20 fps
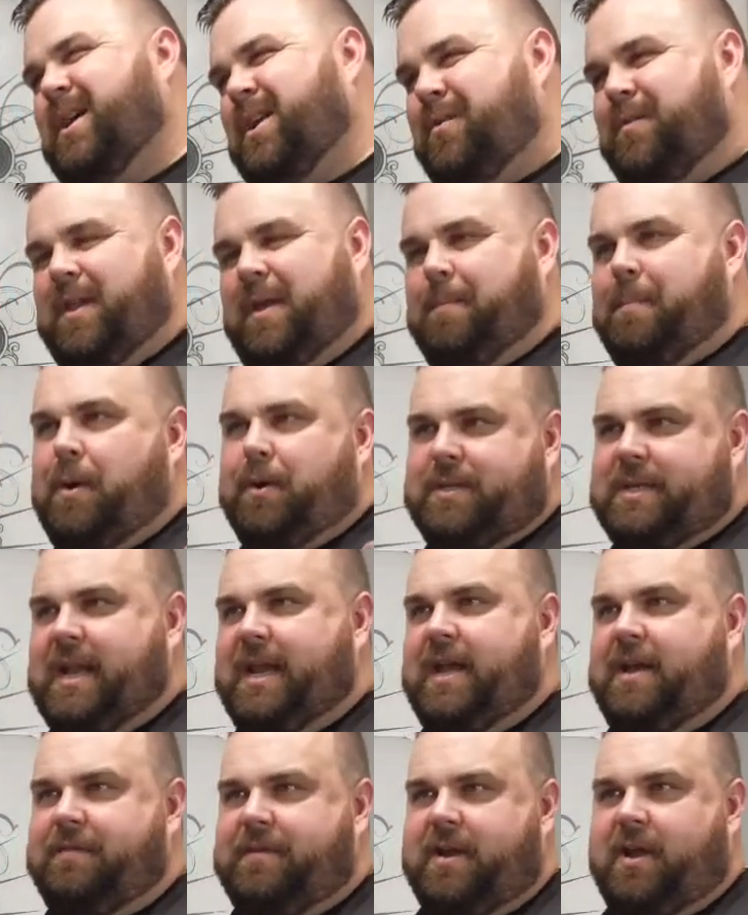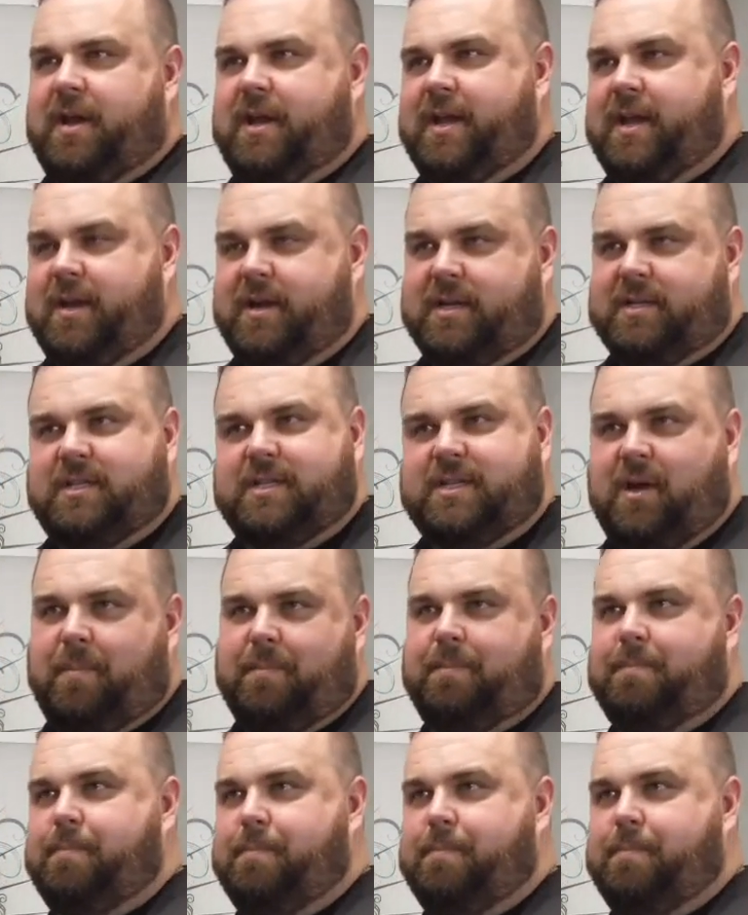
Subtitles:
I don't really post any of it on here because it's all,